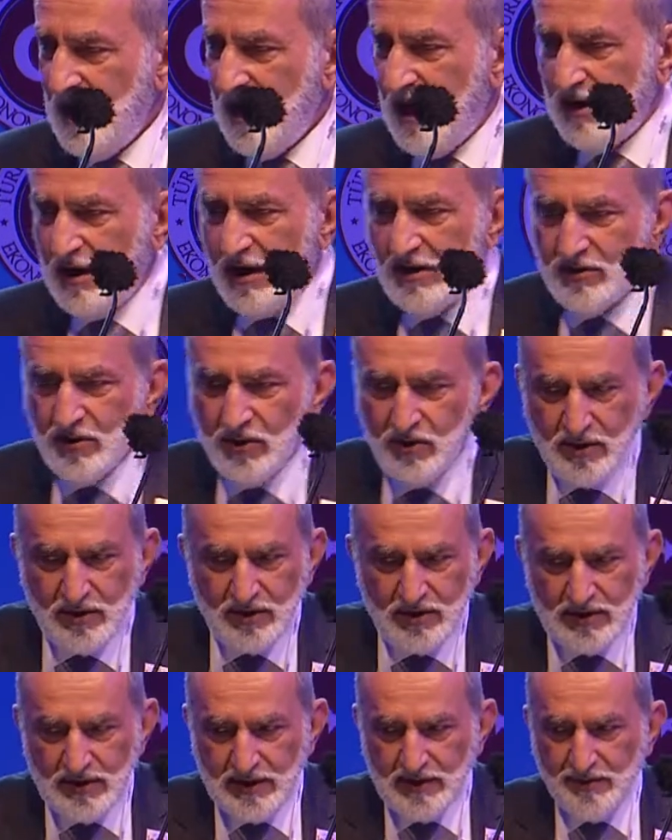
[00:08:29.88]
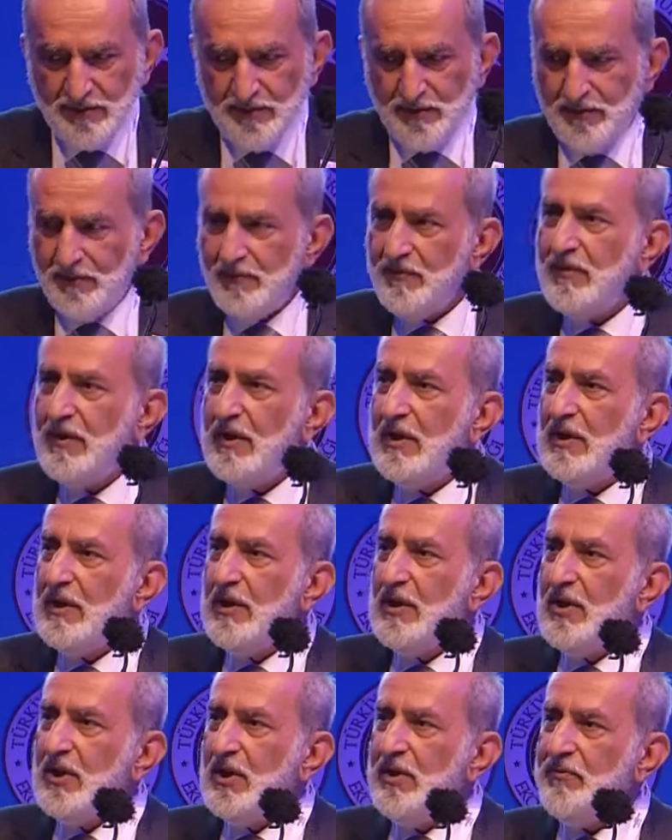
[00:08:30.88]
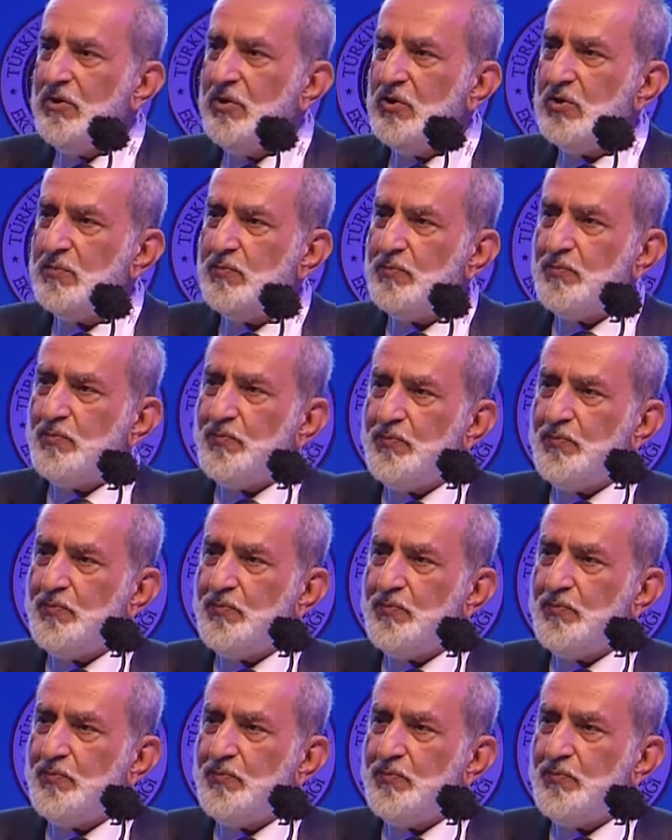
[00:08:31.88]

I'll go and, if you could